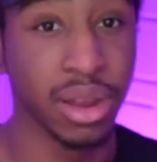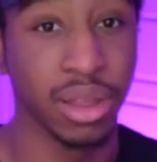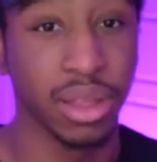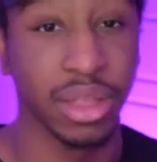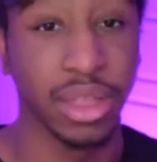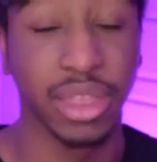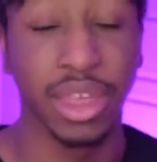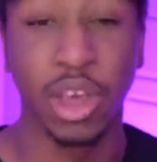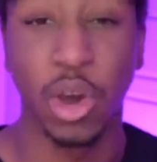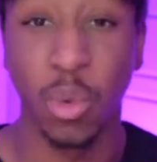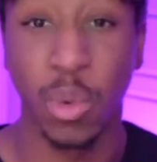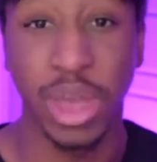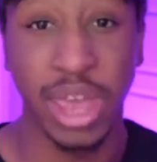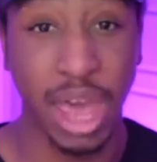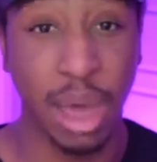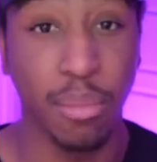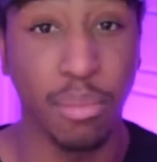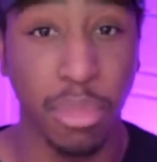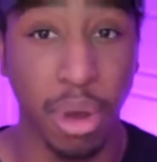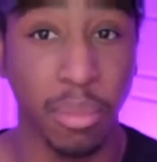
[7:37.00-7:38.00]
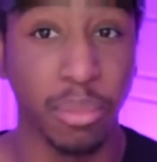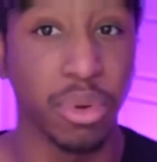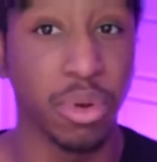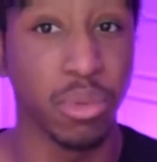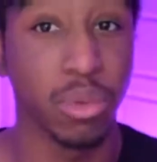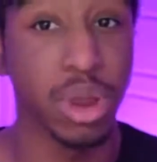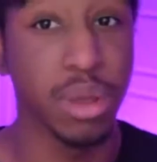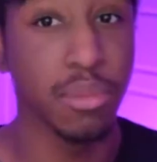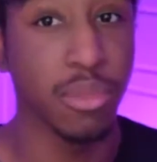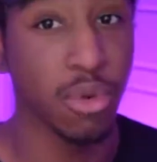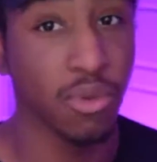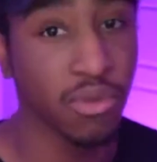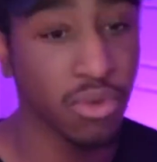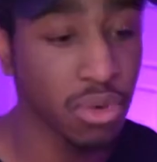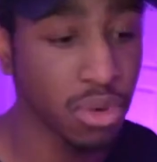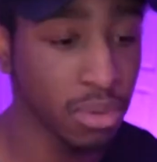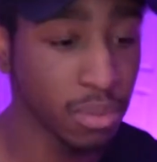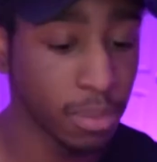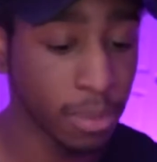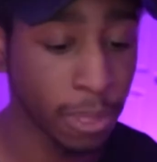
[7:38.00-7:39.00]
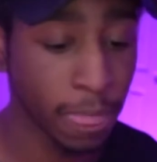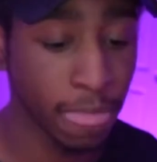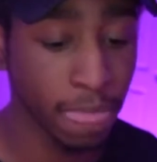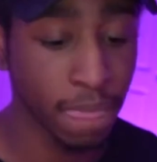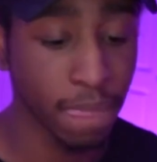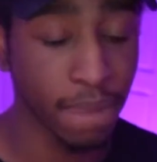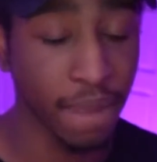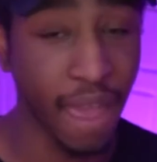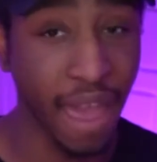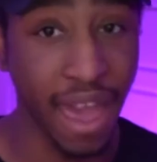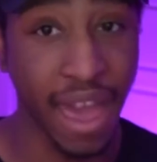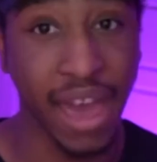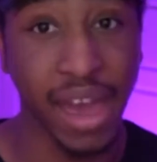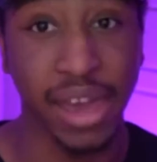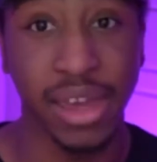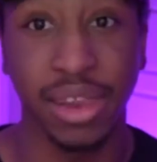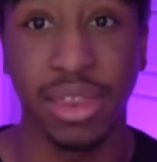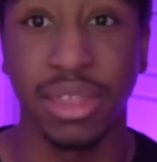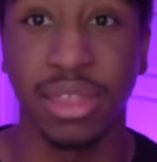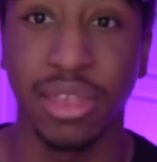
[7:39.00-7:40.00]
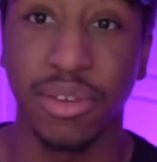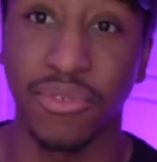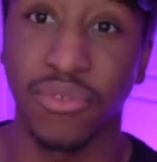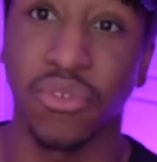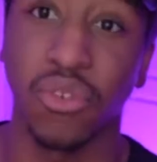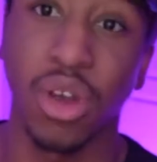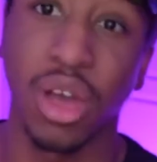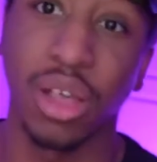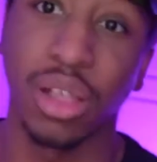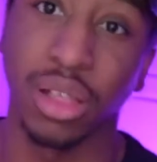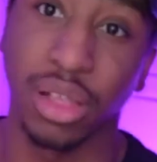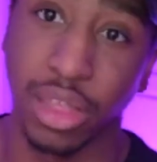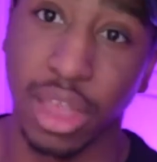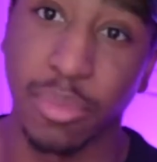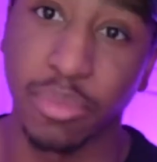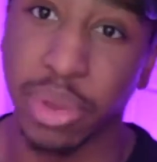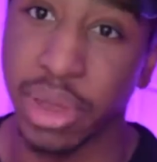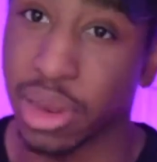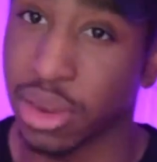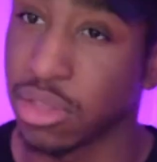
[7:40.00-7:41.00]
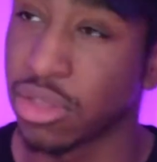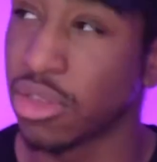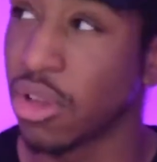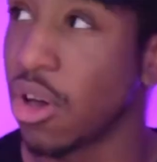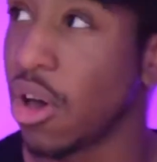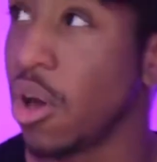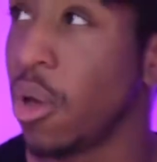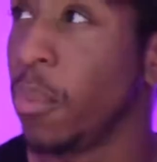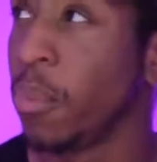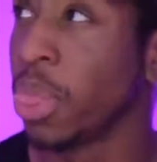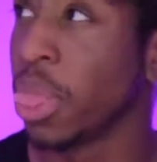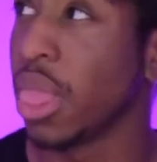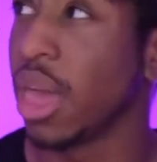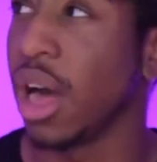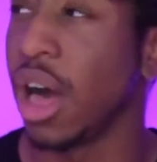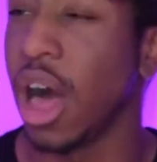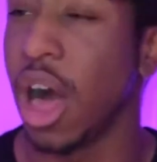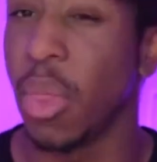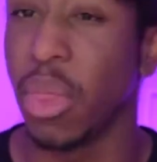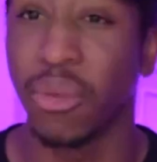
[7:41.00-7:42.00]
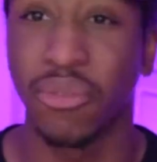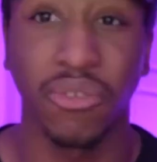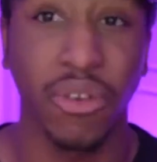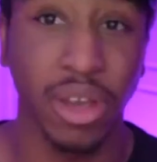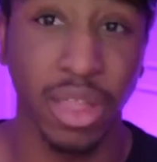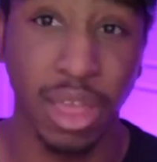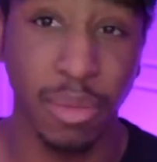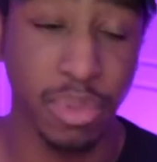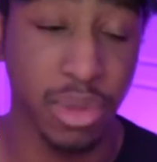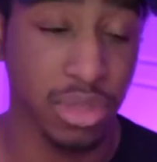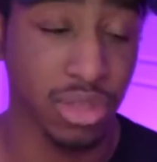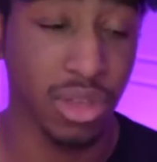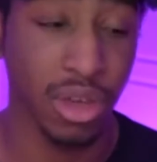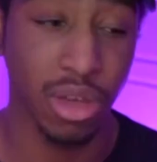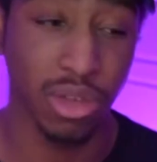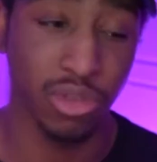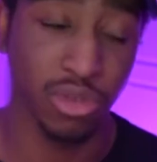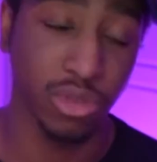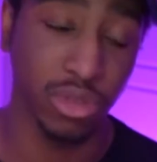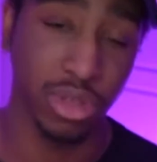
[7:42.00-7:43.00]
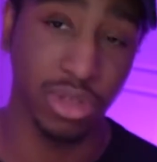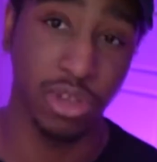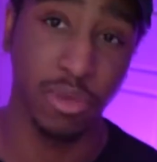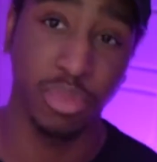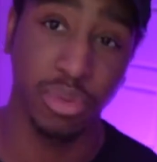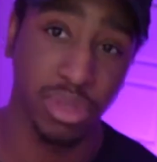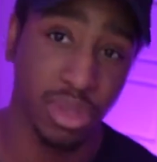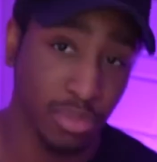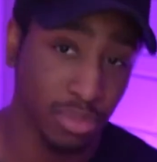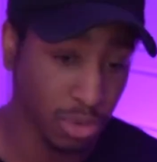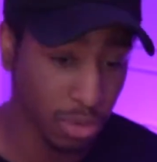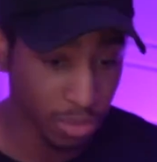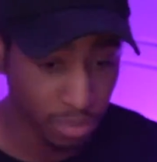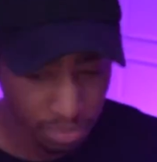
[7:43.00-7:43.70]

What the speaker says: the OEM bumper removal and the front lip install. The front lip install is usually super simple,